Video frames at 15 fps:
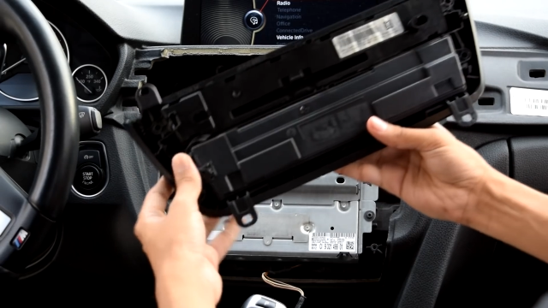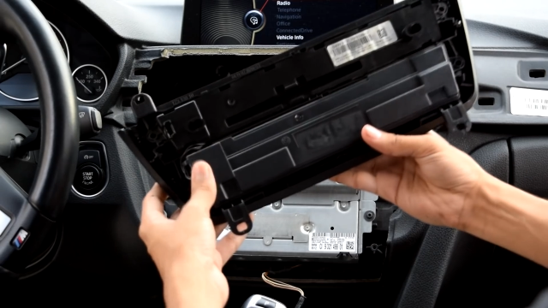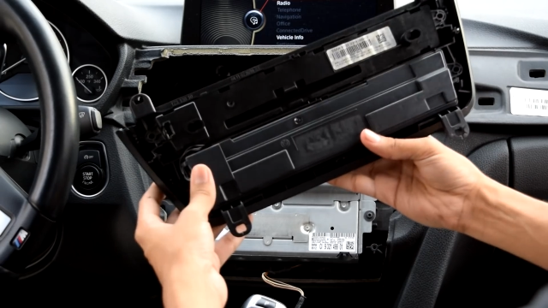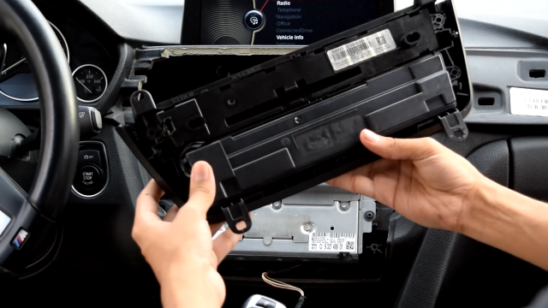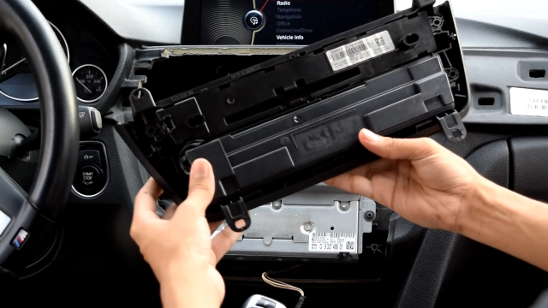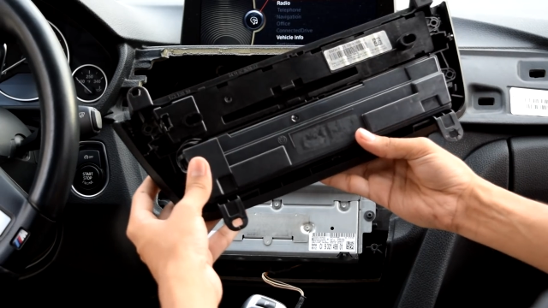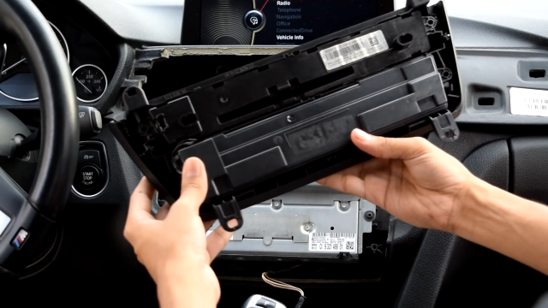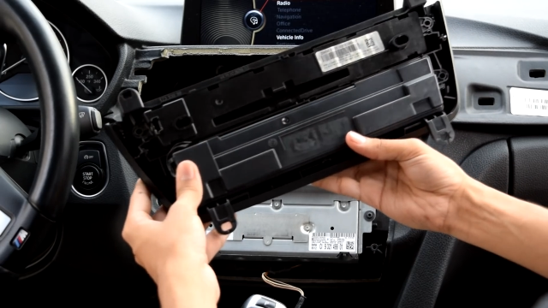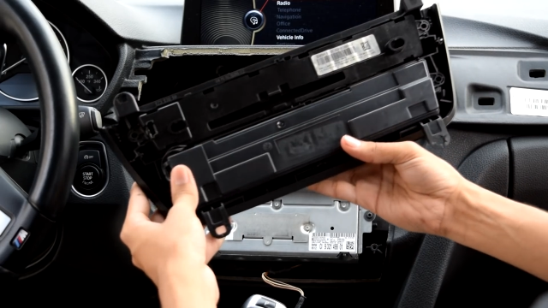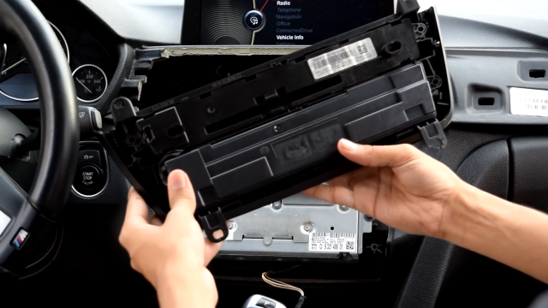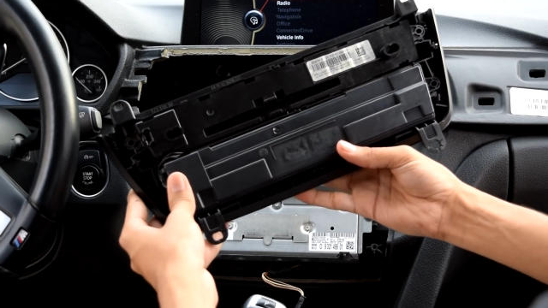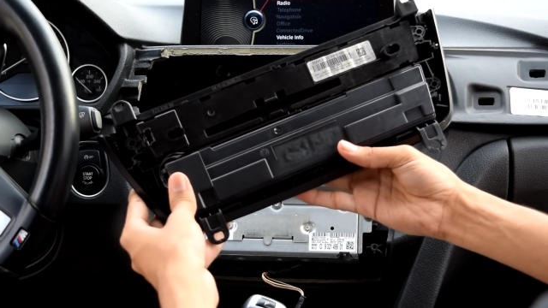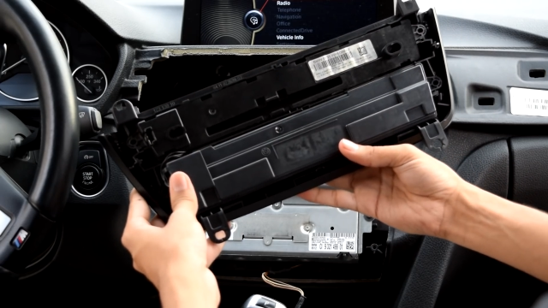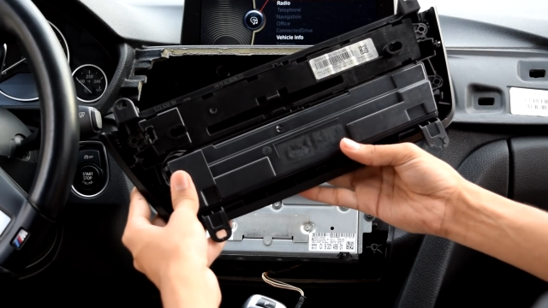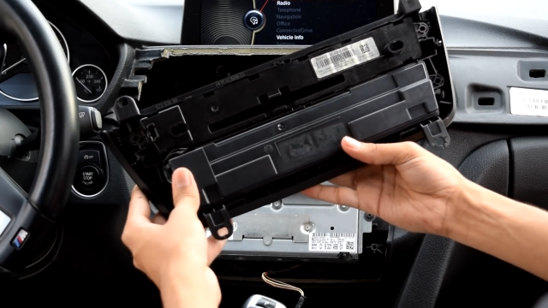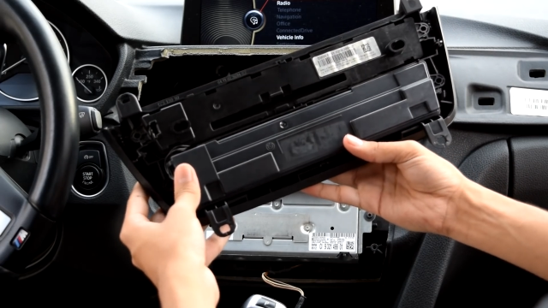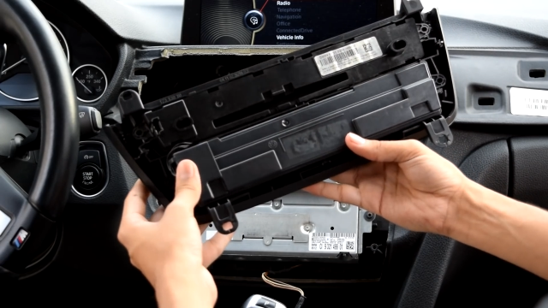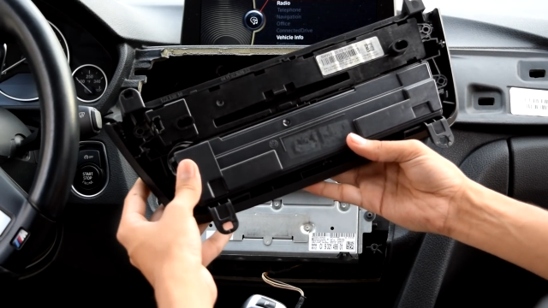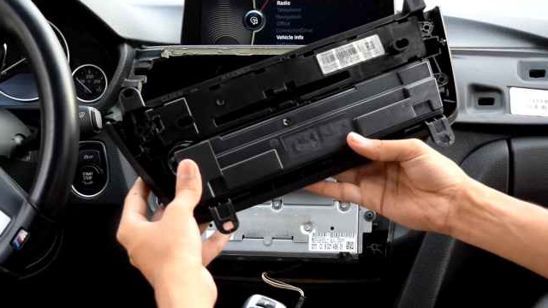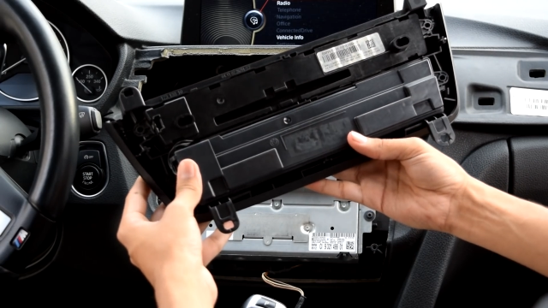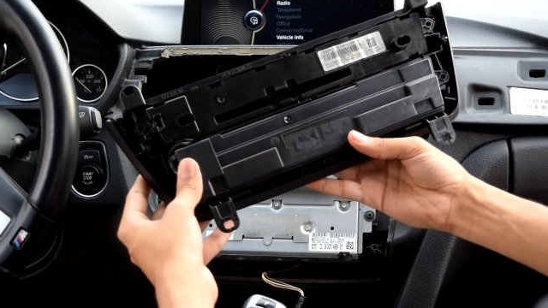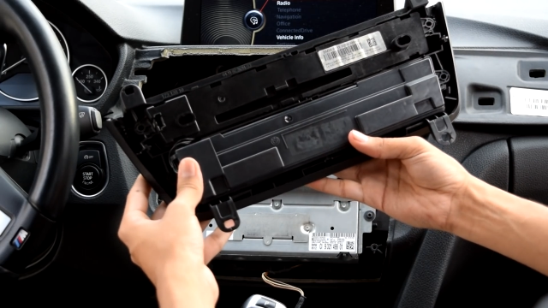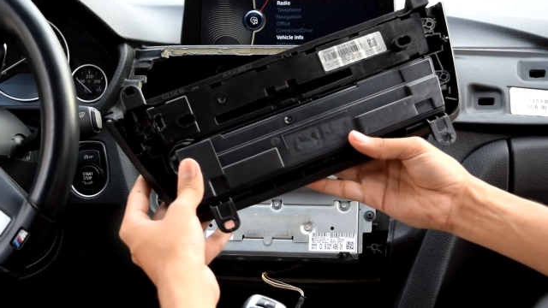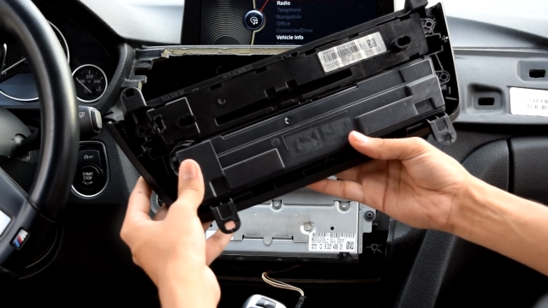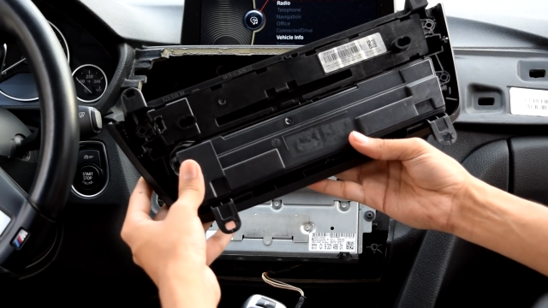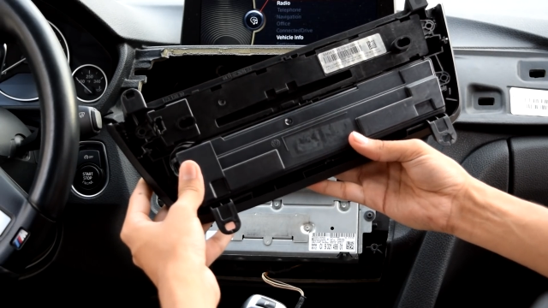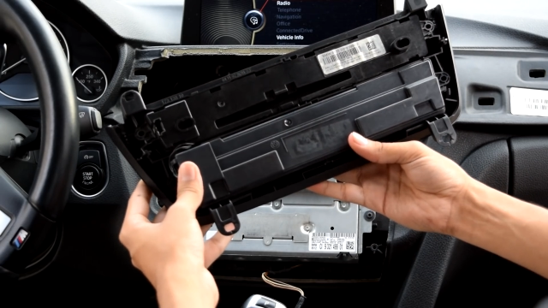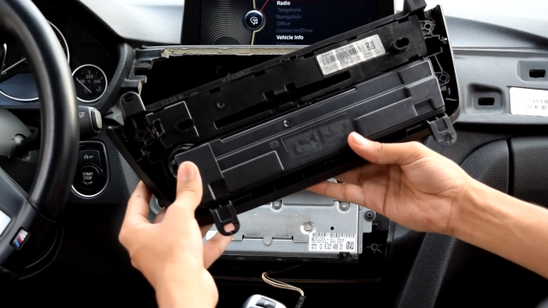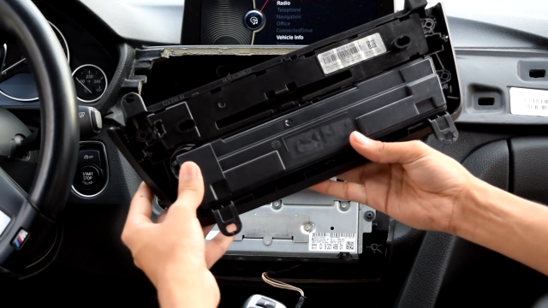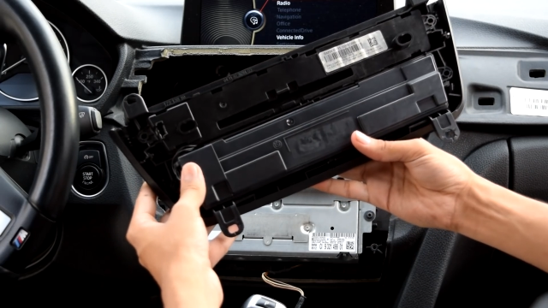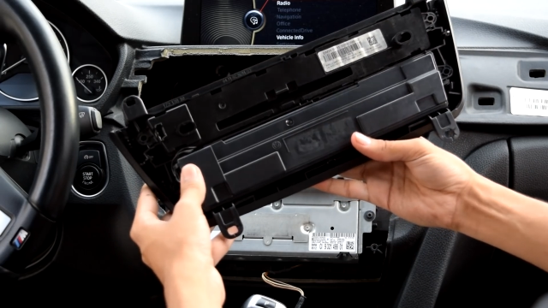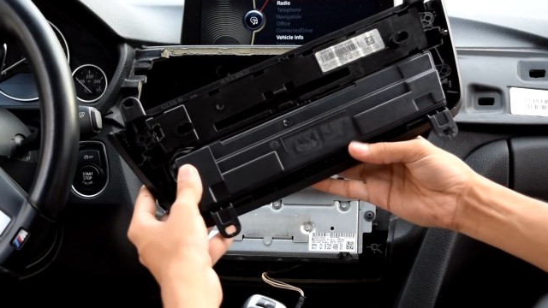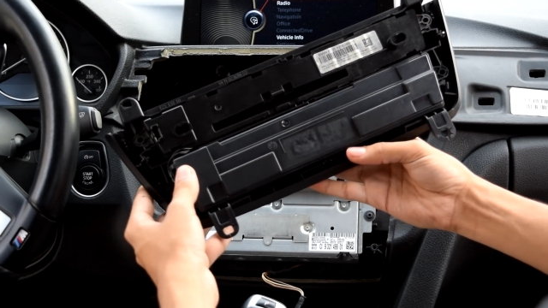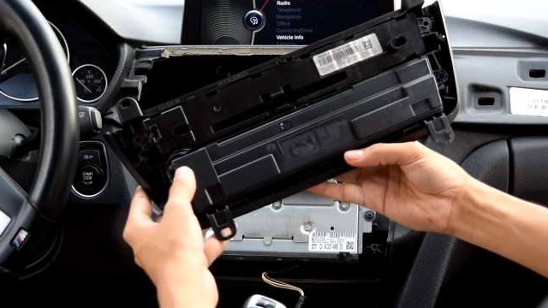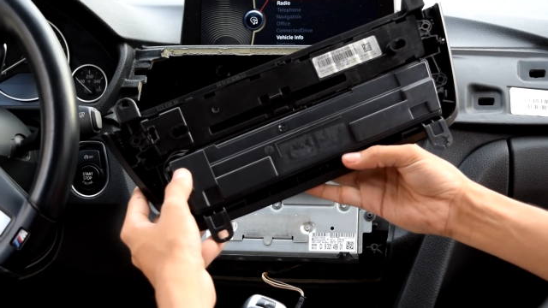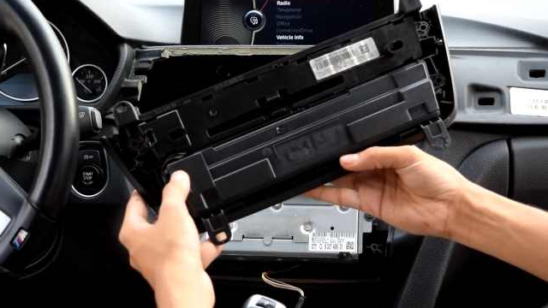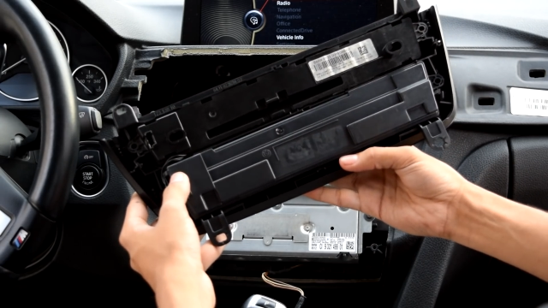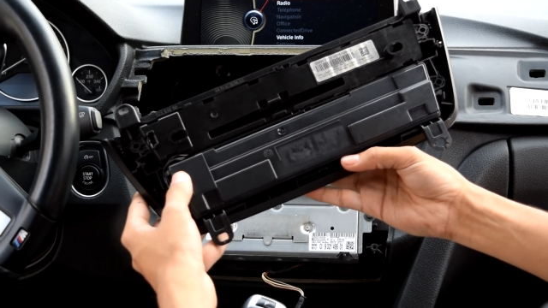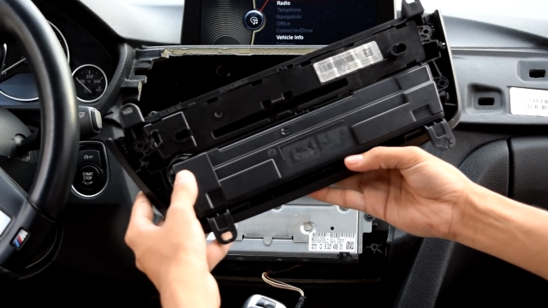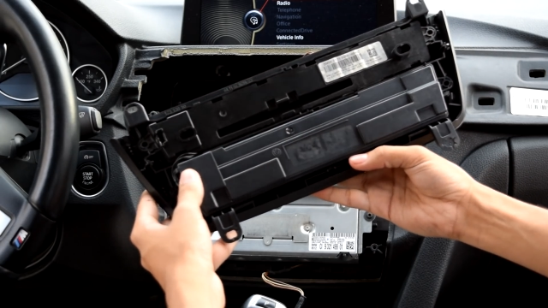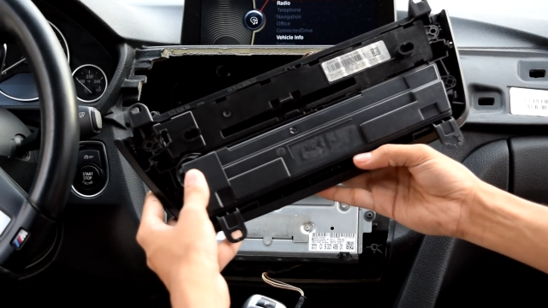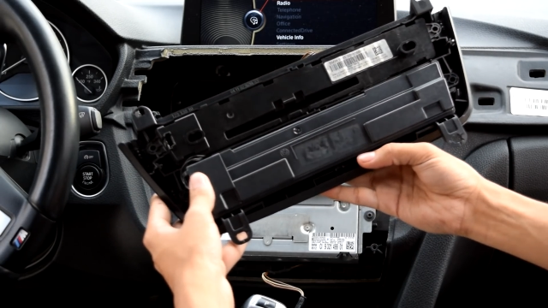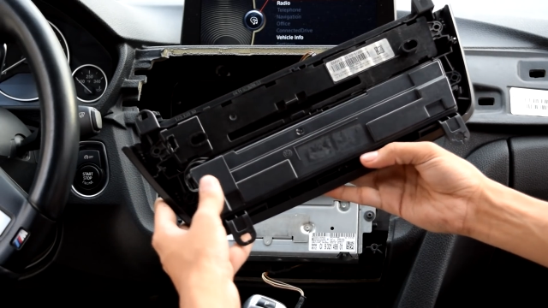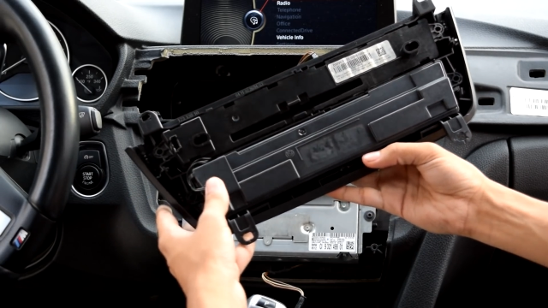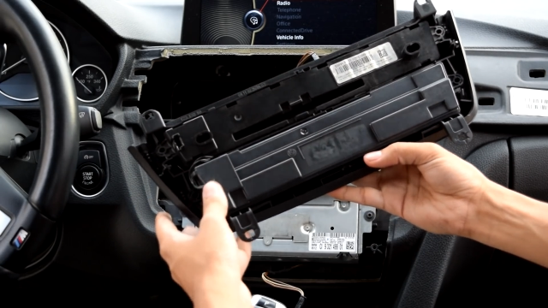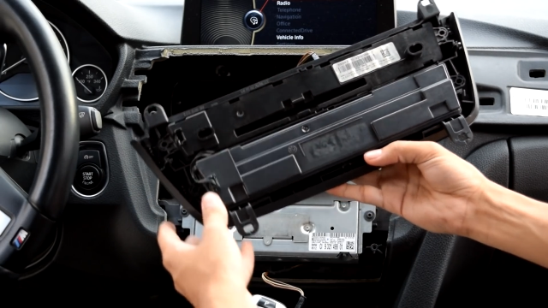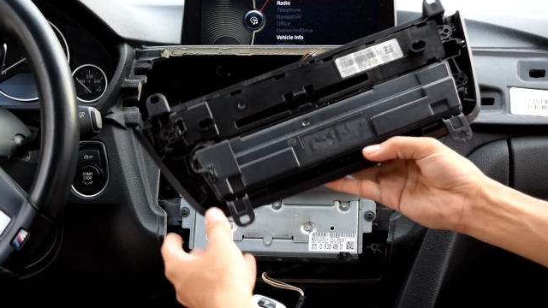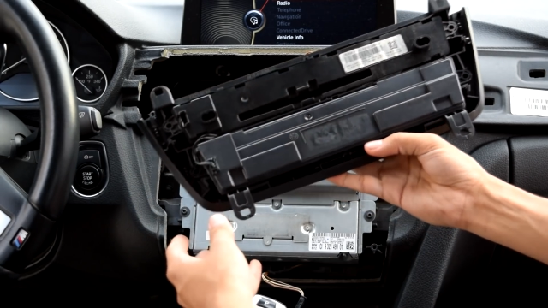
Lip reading: (no speaker visible)